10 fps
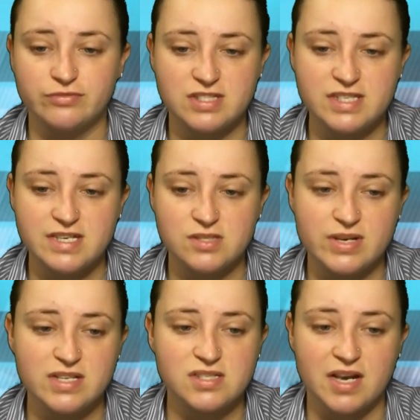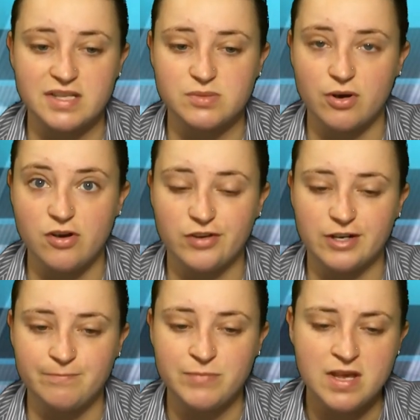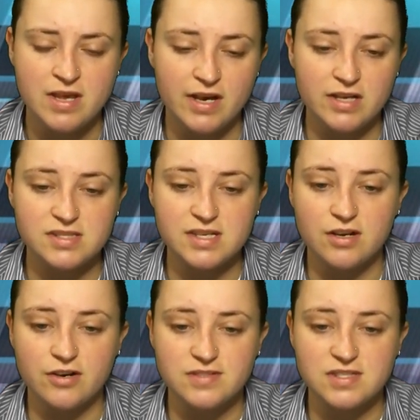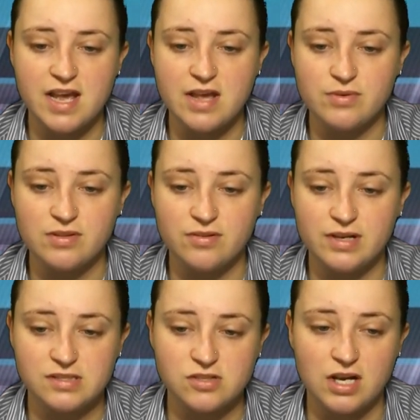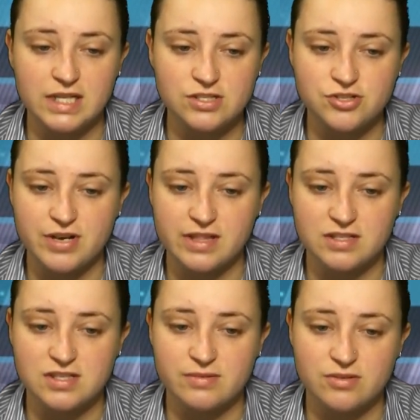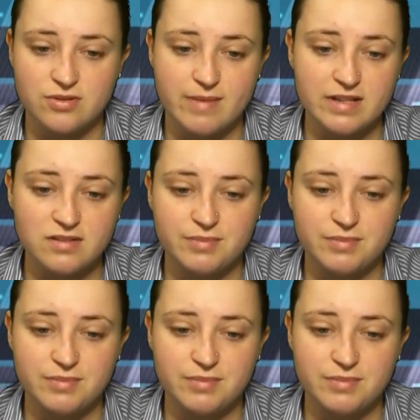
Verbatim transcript: overseas when his studies were over. Instead of staying with her in Scotland during the month